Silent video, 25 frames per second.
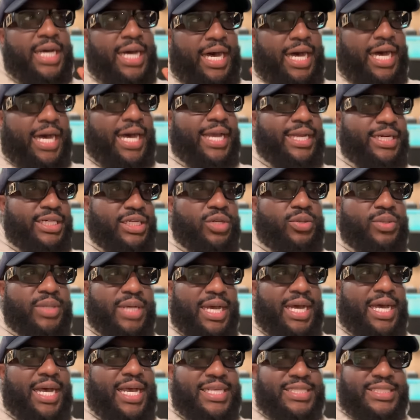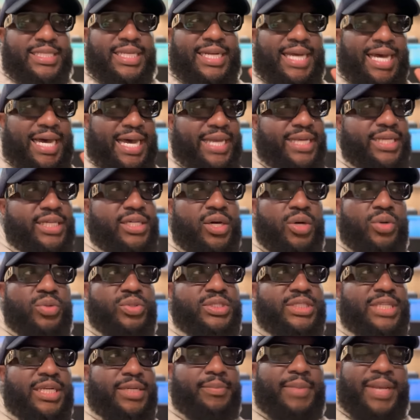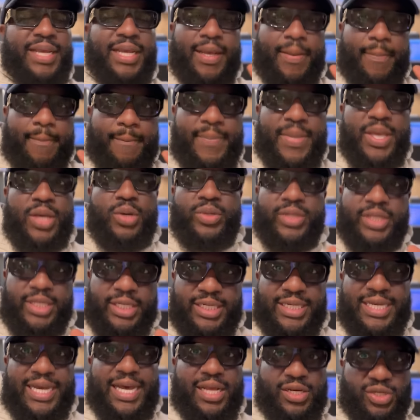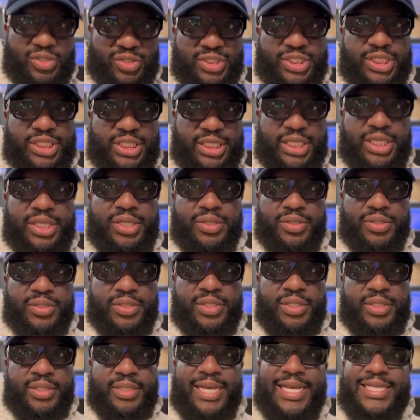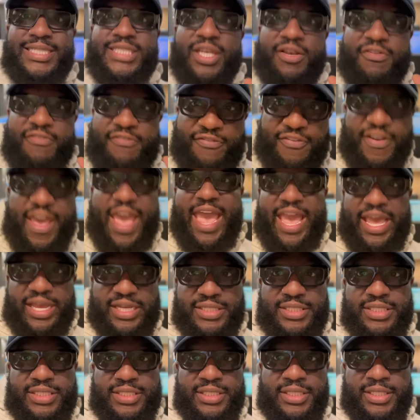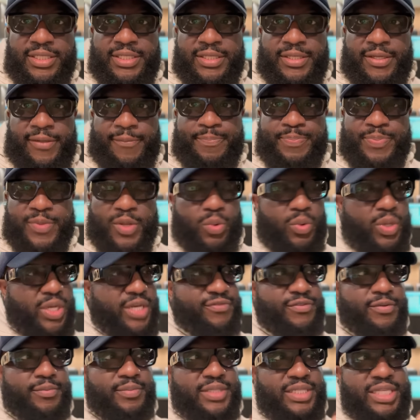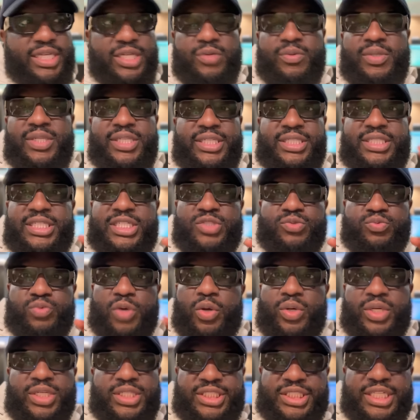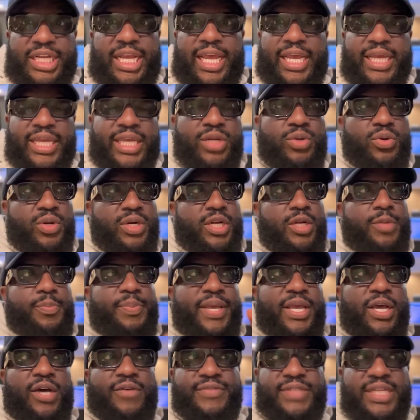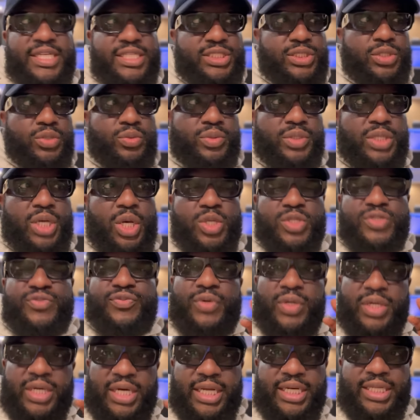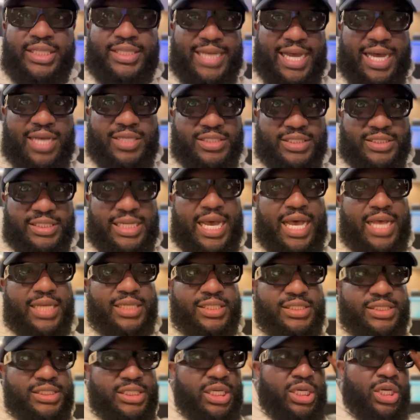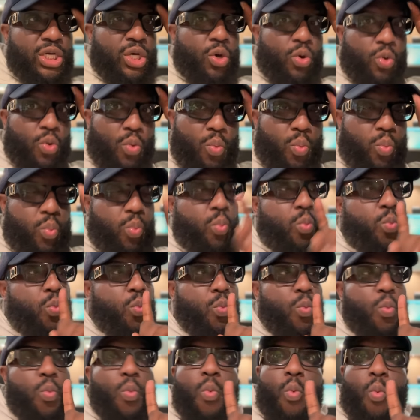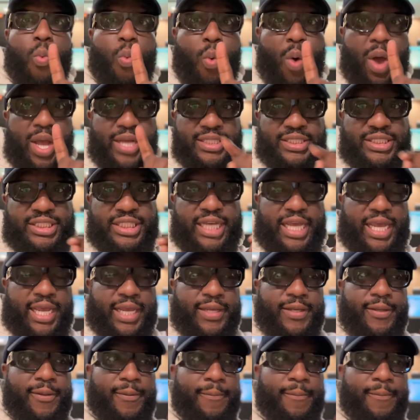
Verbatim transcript: I know guys that I coach that make $1 million a year. That's a fact. One of them literally just wrote a check in order to pay off their student loans for $100,000. One check.